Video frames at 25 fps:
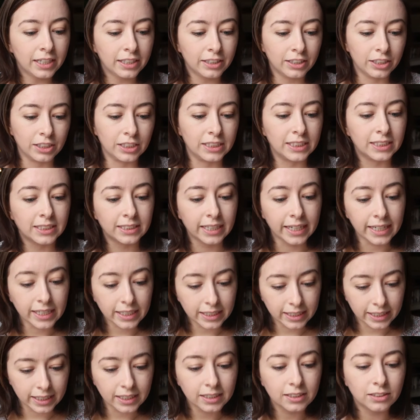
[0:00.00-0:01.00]
There's
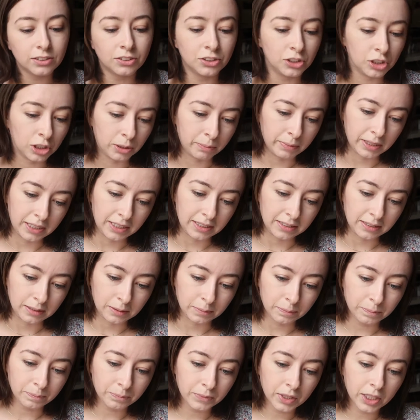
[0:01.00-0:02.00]
psychic
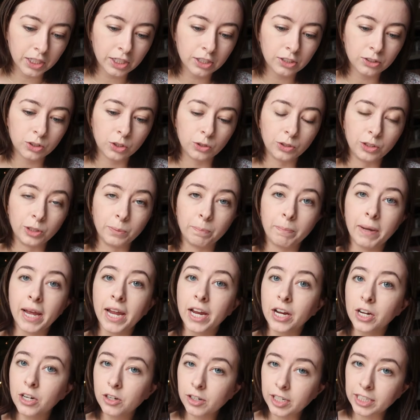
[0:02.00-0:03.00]
determinism. So your
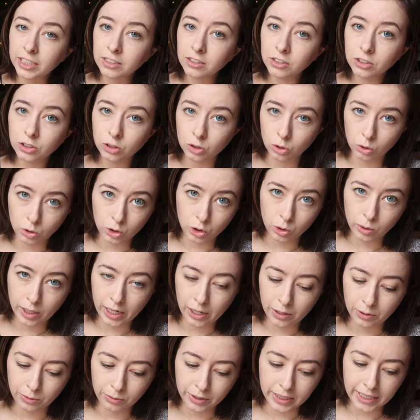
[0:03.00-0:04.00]
parents told you
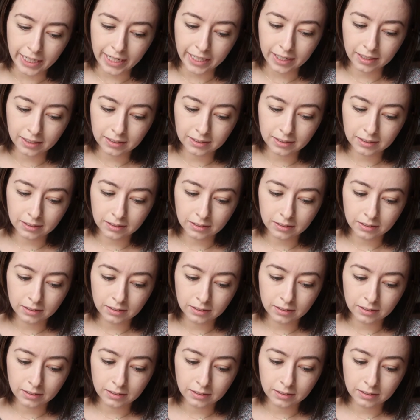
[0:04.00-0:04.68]
how to react.